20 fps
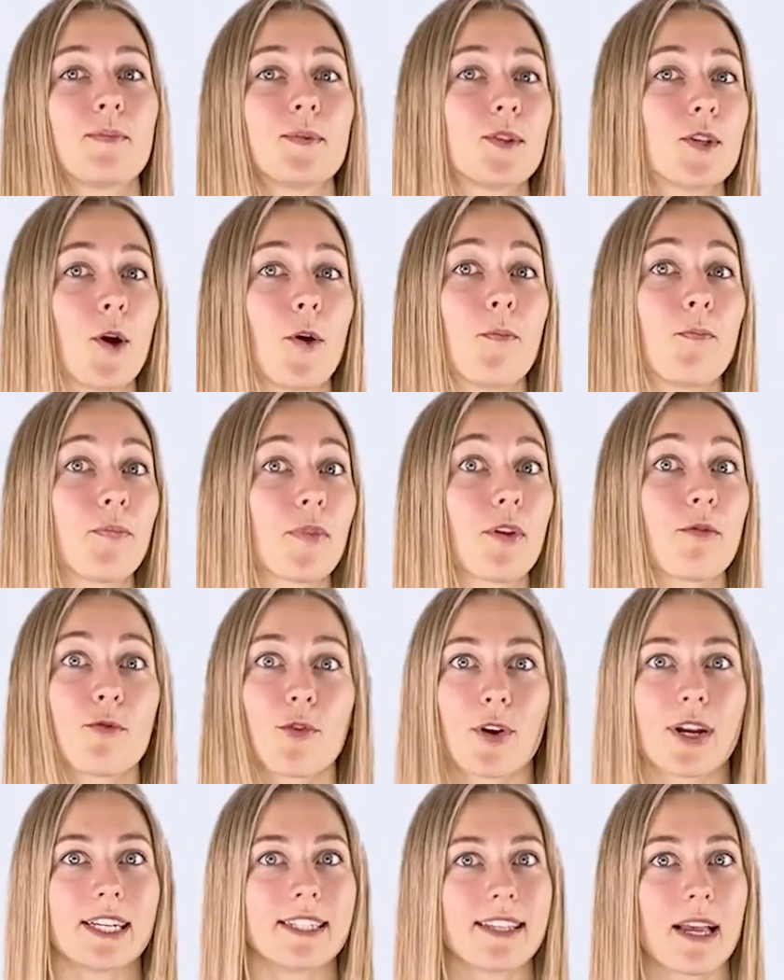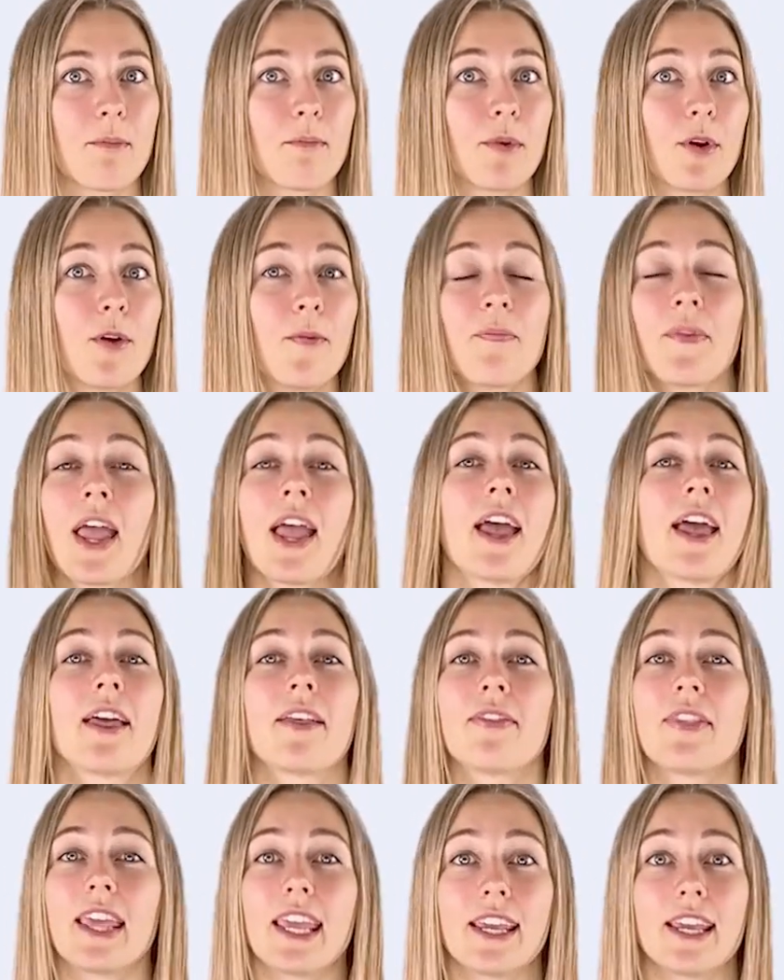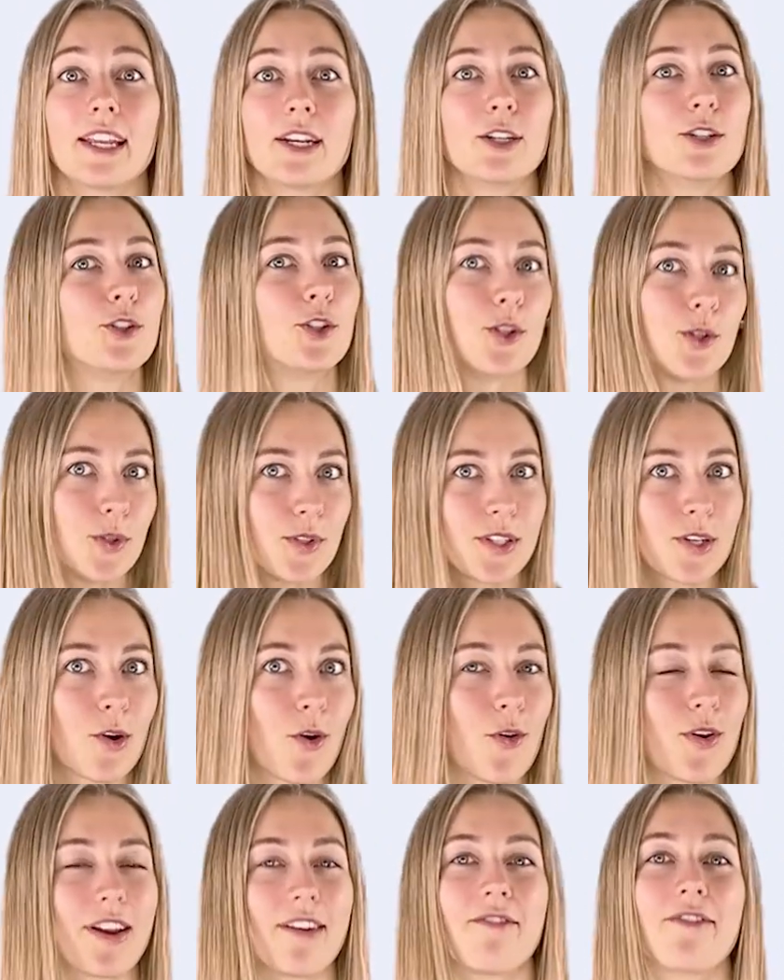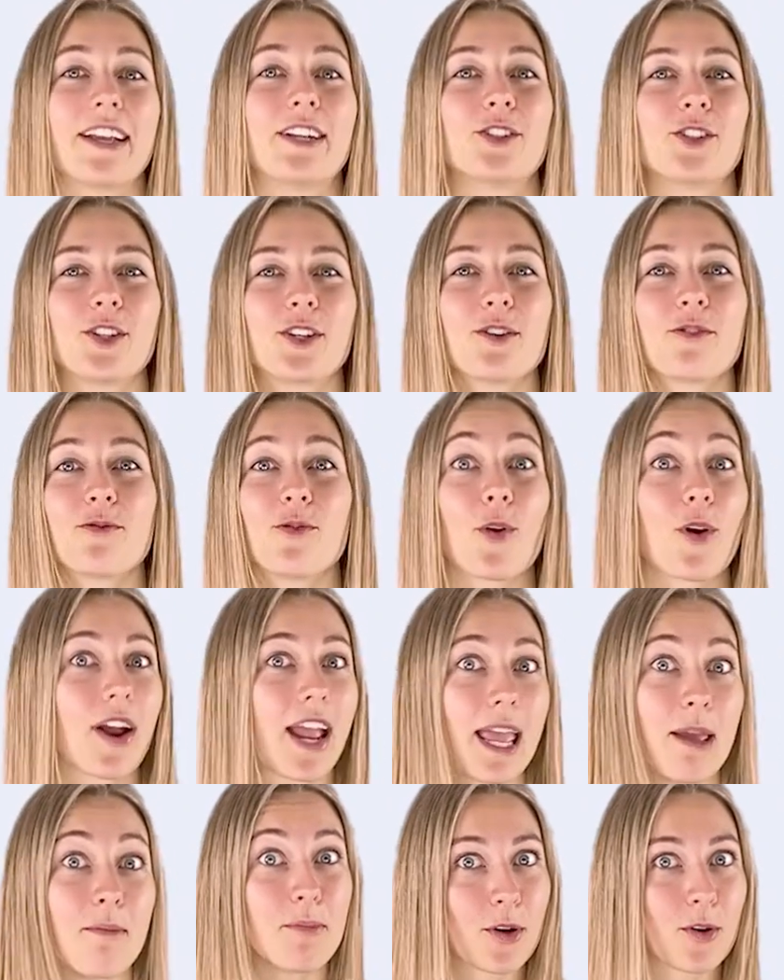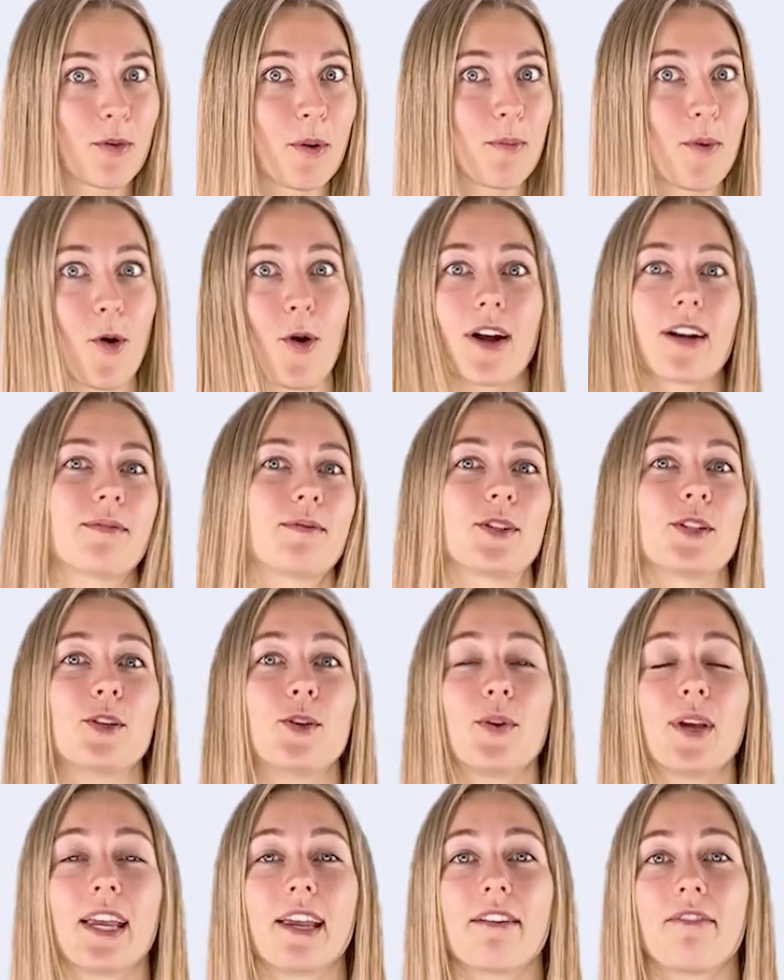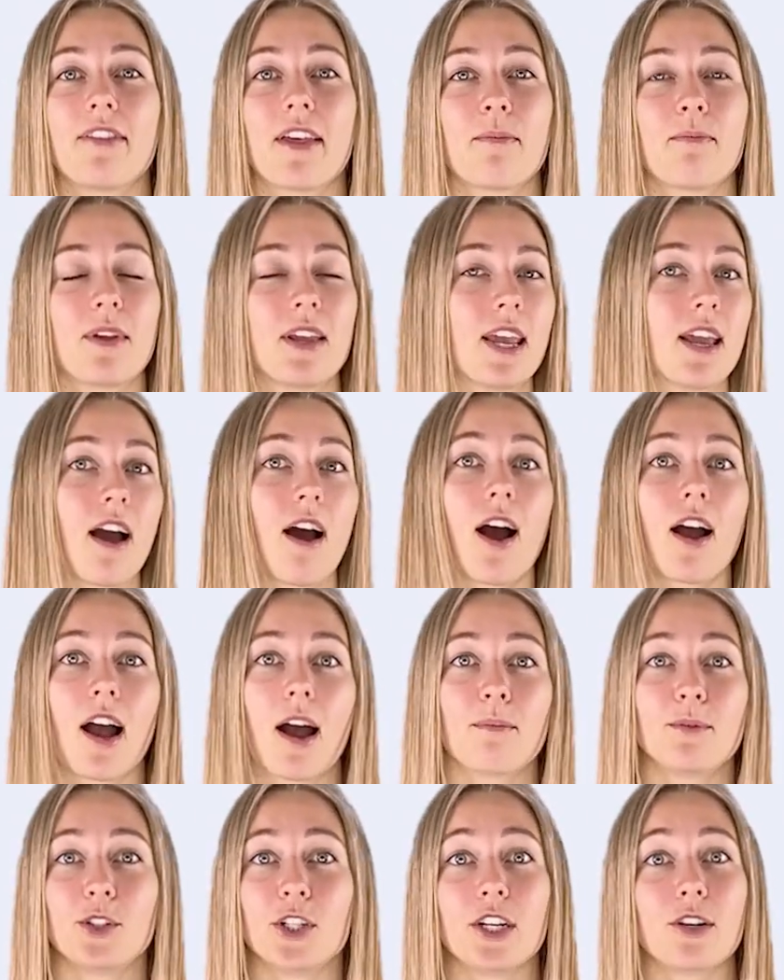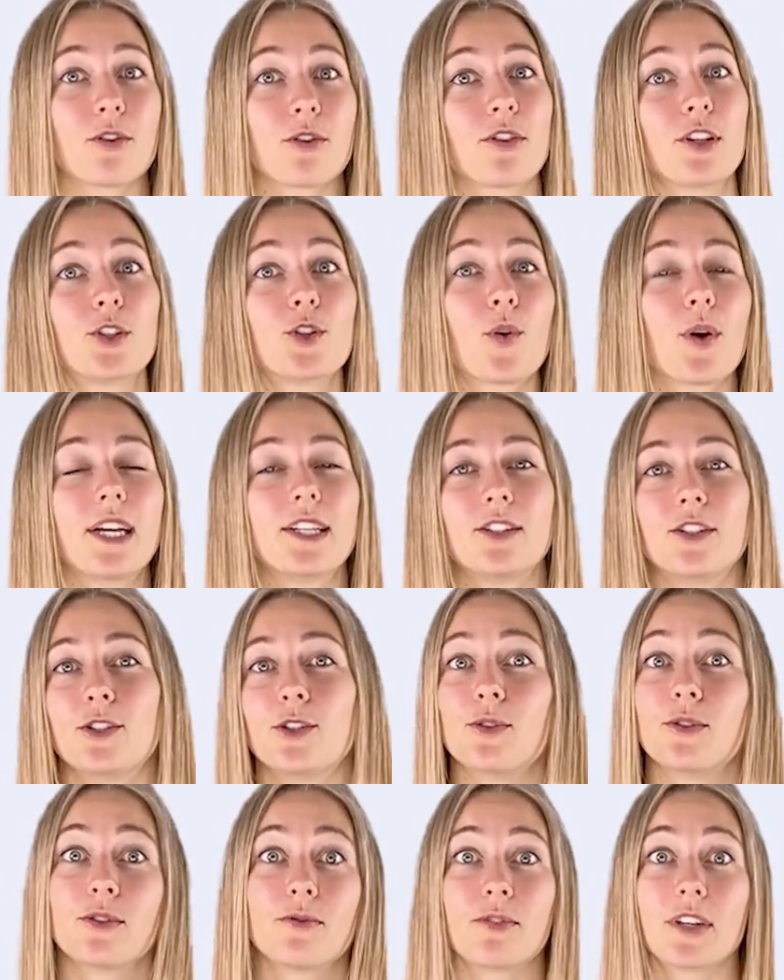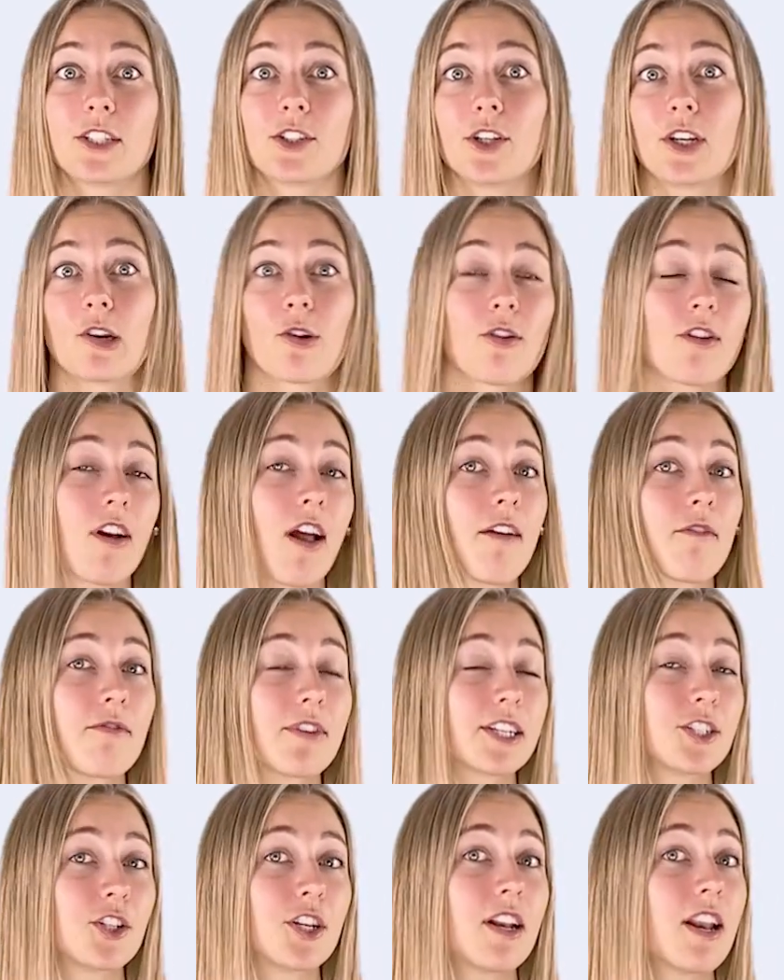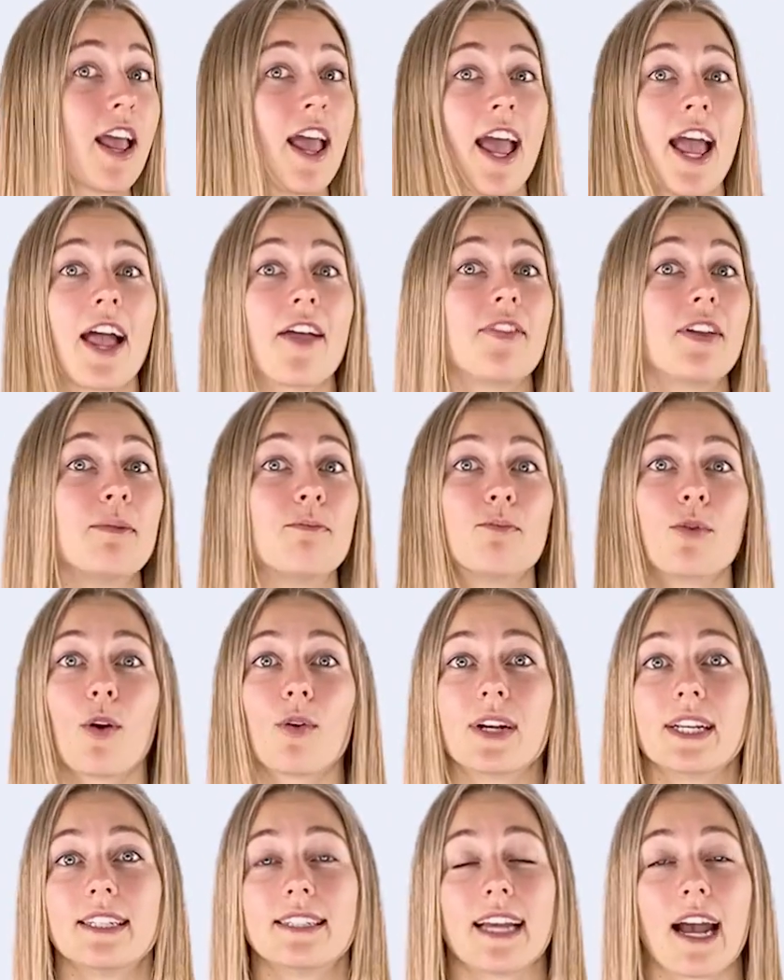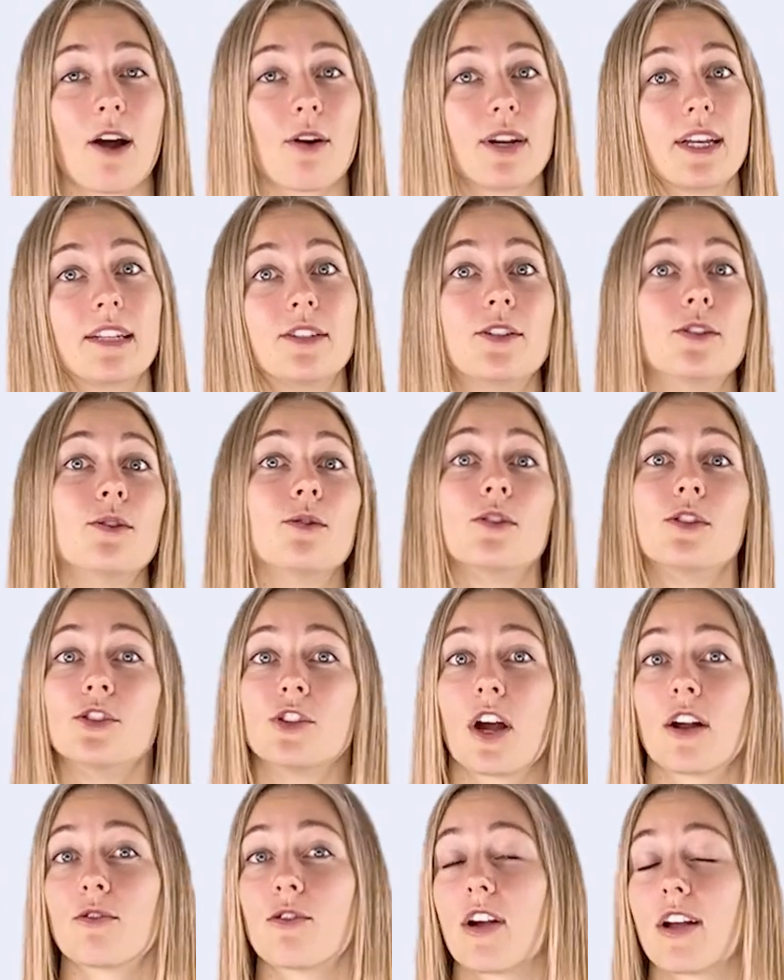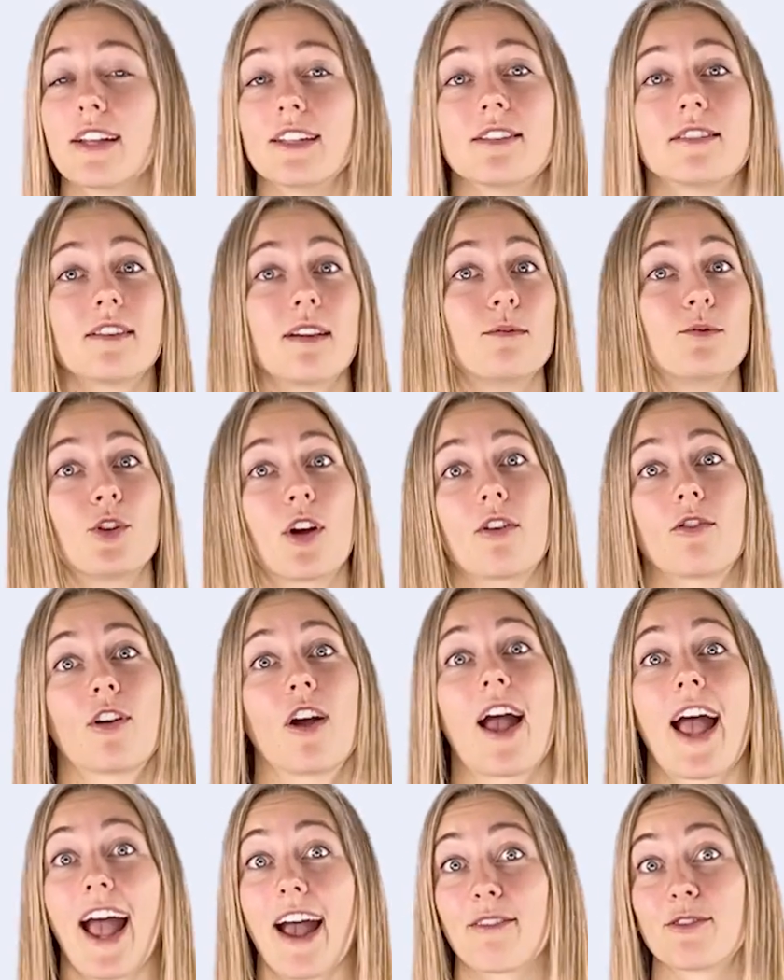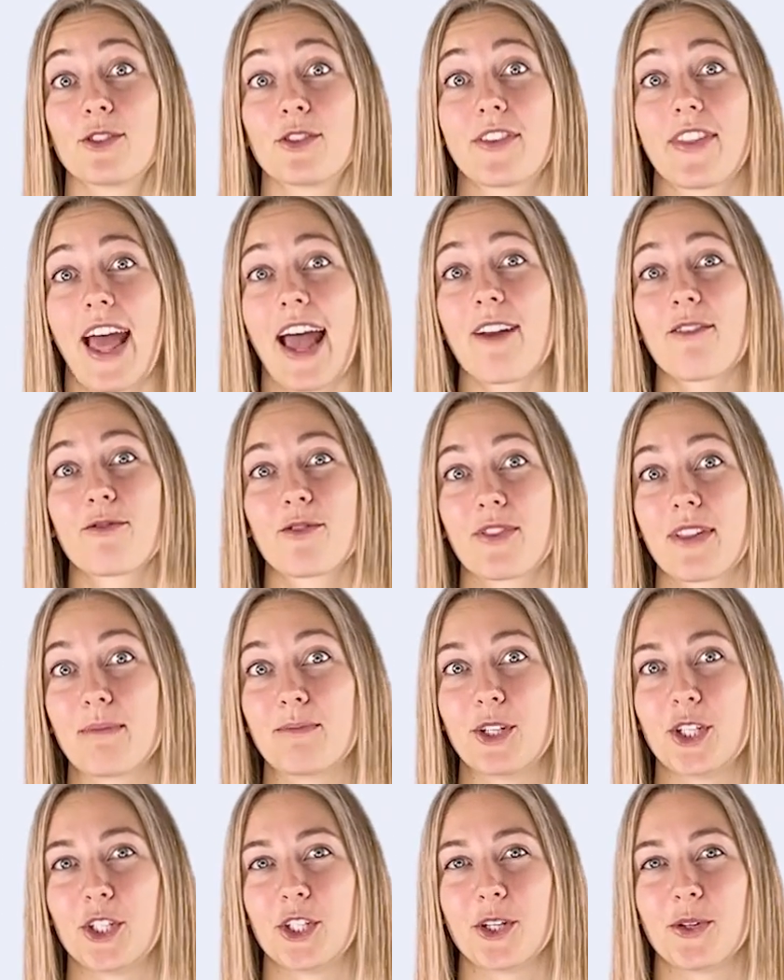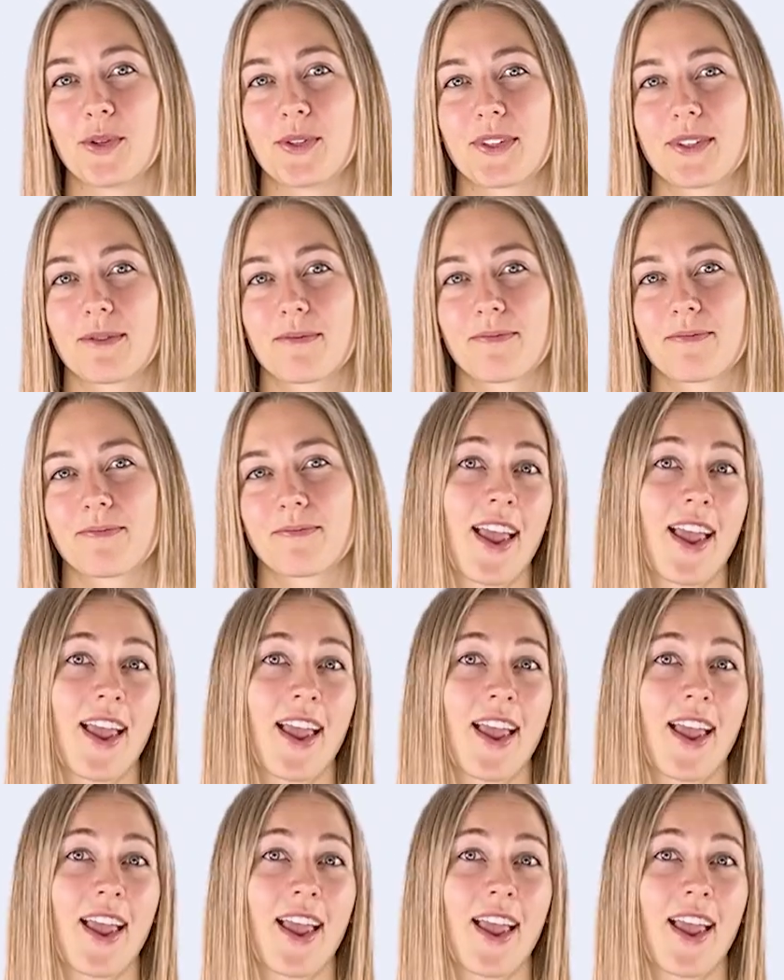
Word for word: So for example, they can choose their own adventure for book report. So you can give them the option or the choice to choose fiction or nonfiction, and then broken down into genre and subgenre after that for them to choose.